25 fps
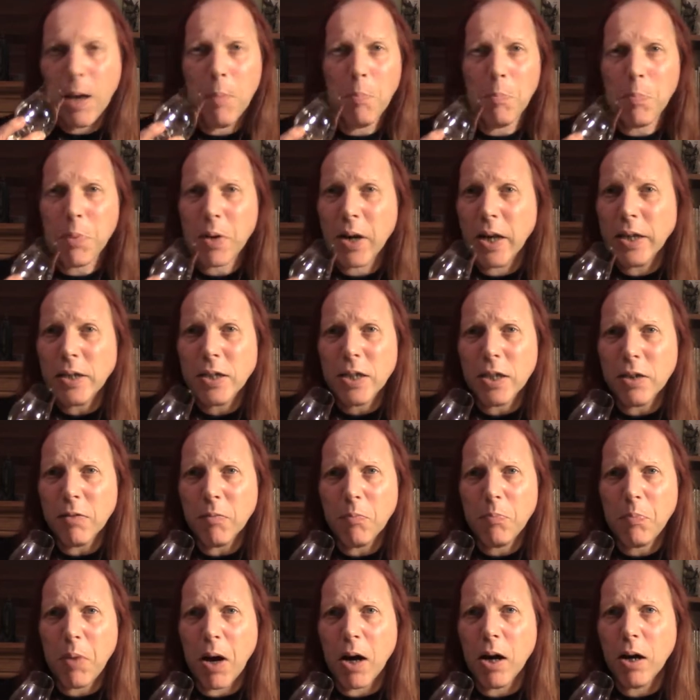Plenty
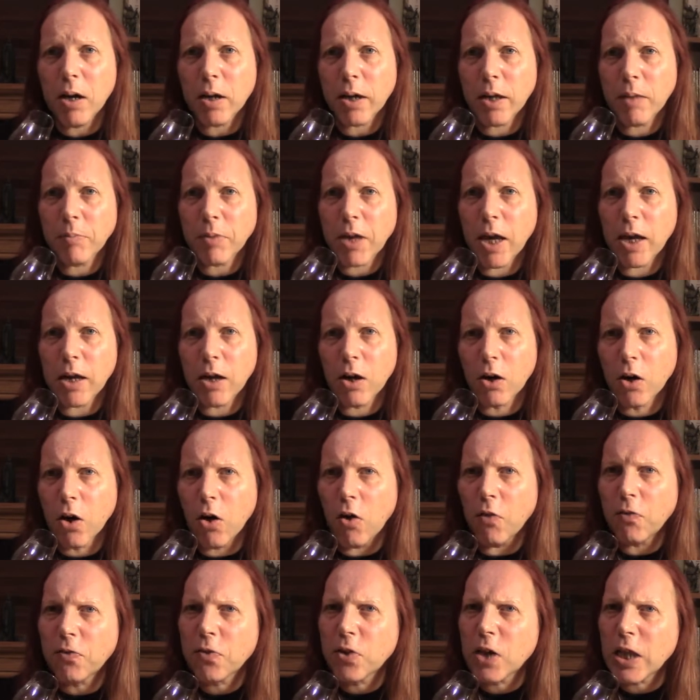of barley. I'm getting a
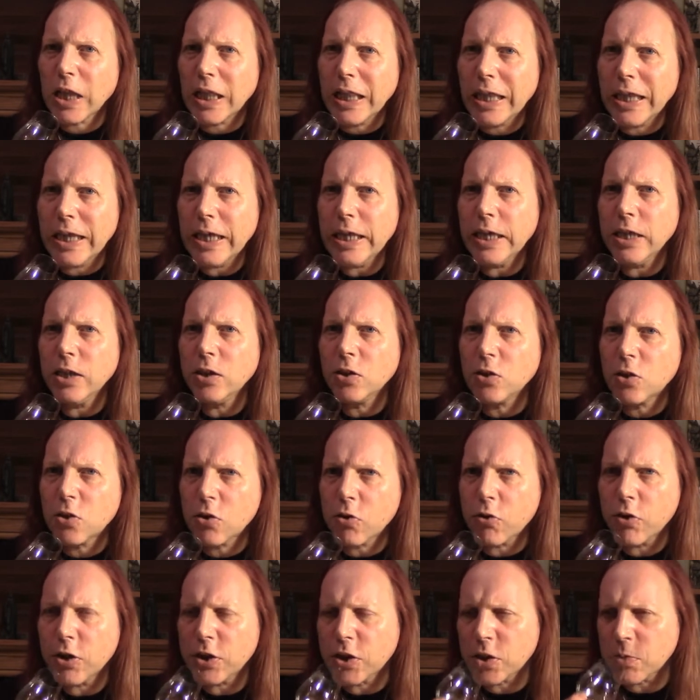lot of clean,
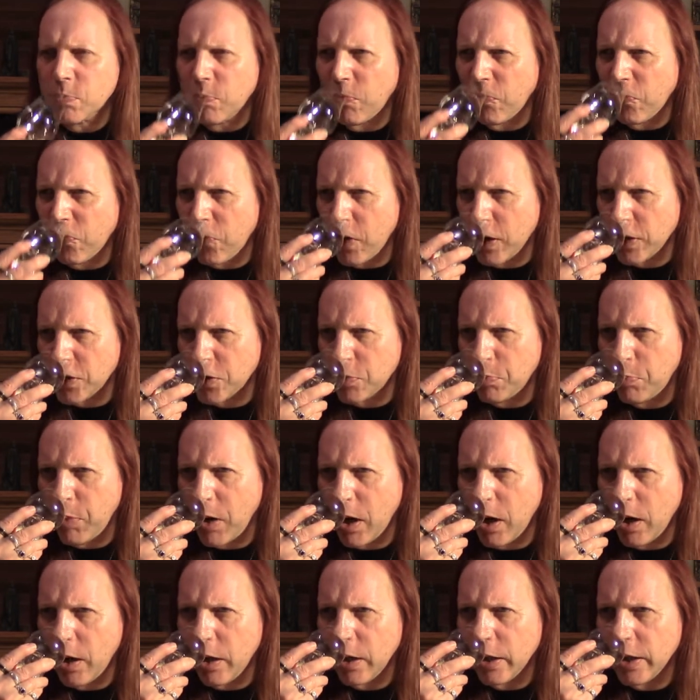crisp, fresh
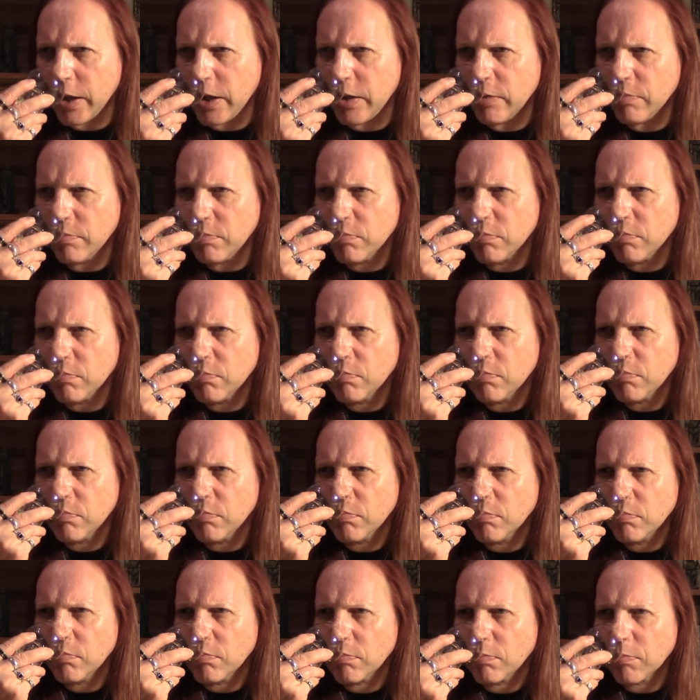barley.
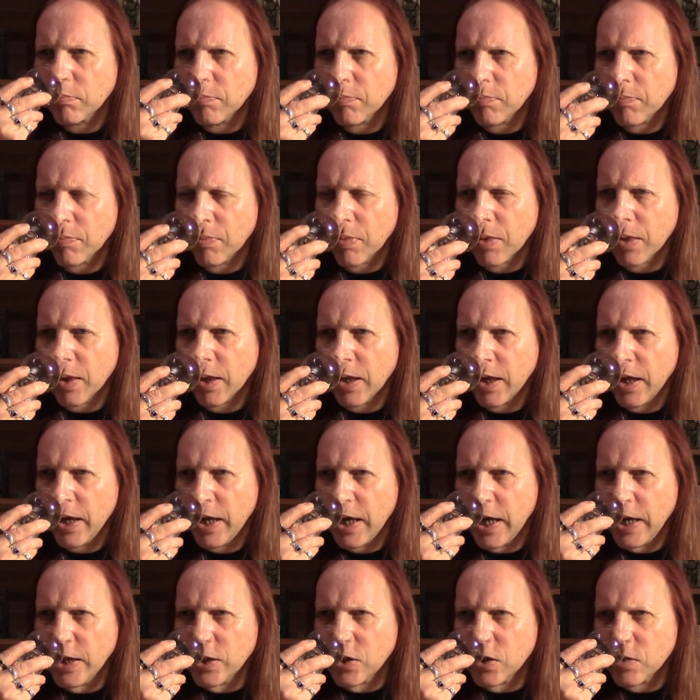
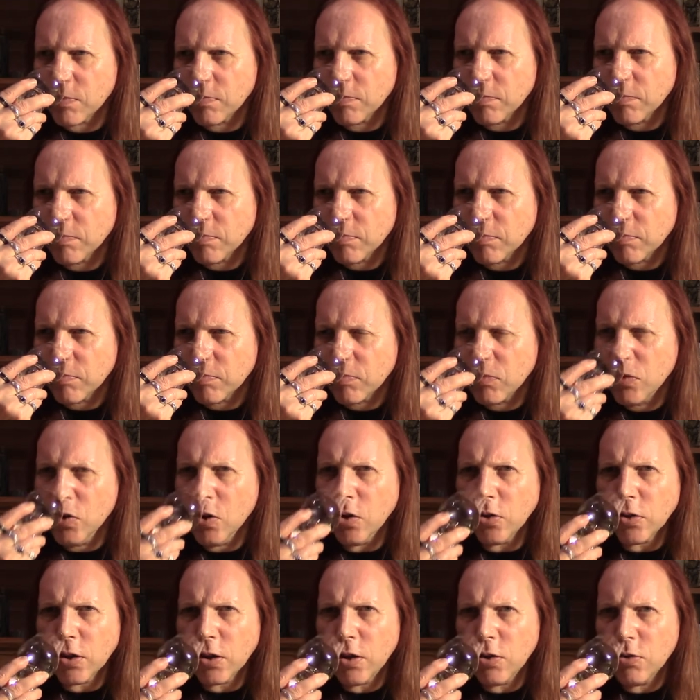There's
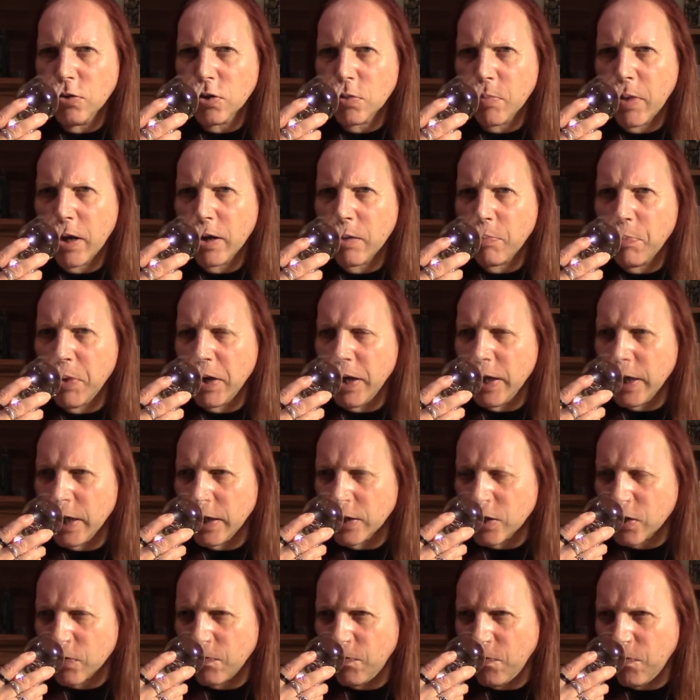not a huge amount of peat.
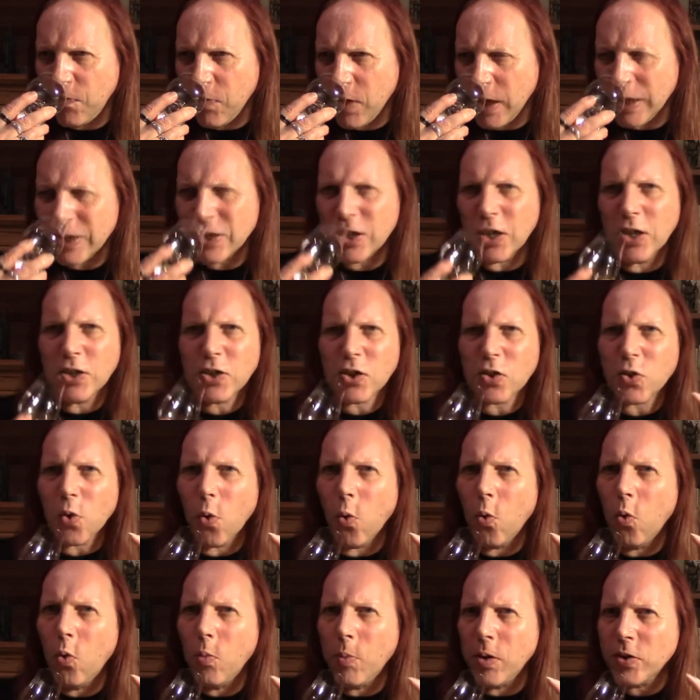It's an
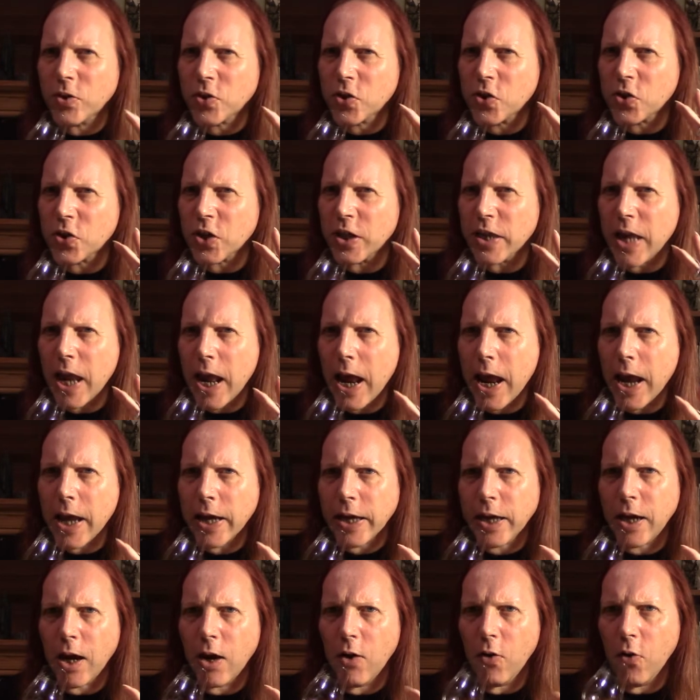almost just an
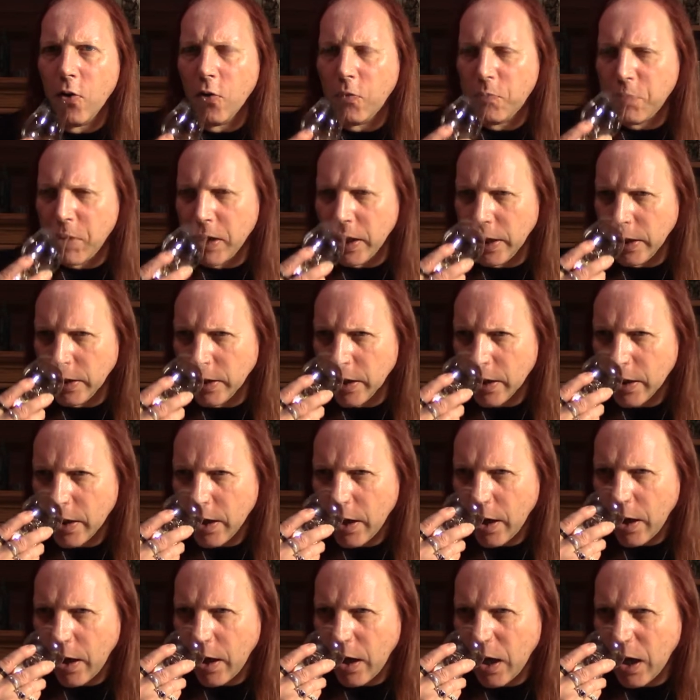echo of peat.
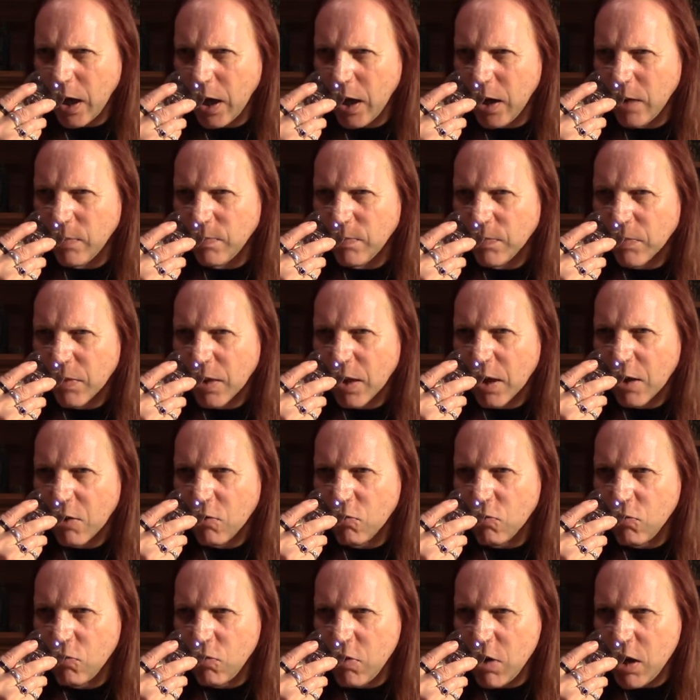
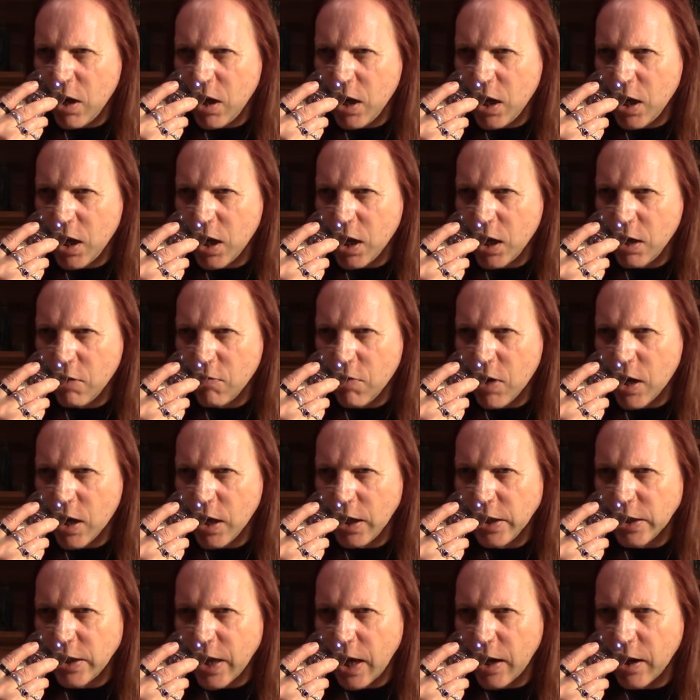Really,
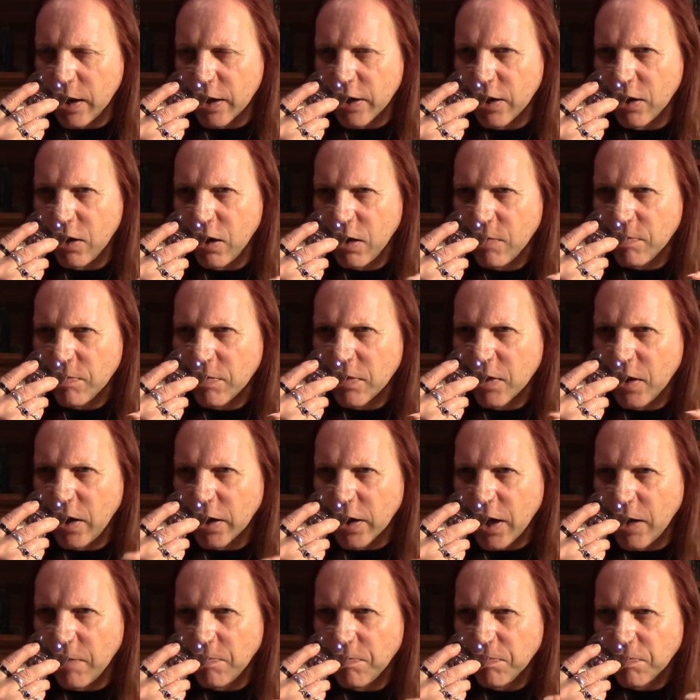really delicate,
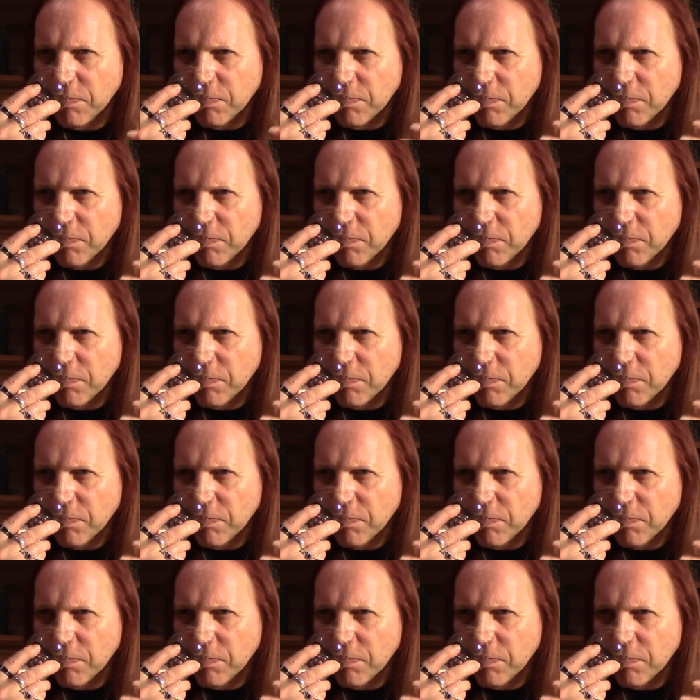like a